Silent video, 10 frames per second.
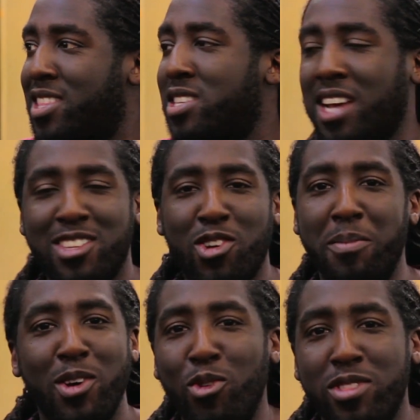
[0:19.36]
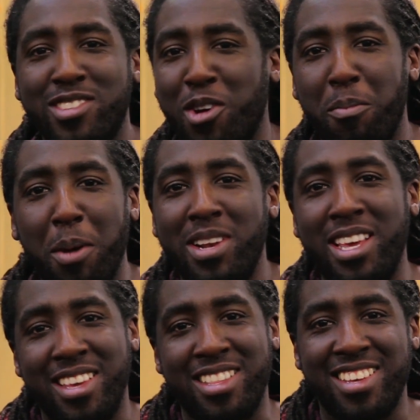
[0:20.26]
This guy's got me all
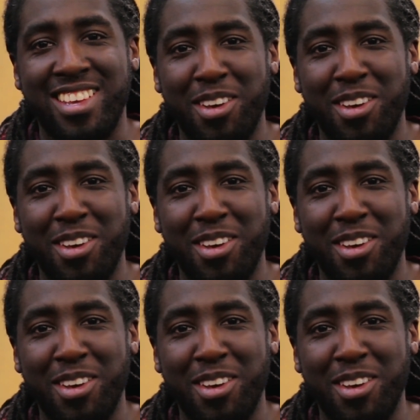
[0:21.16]
discombobulated.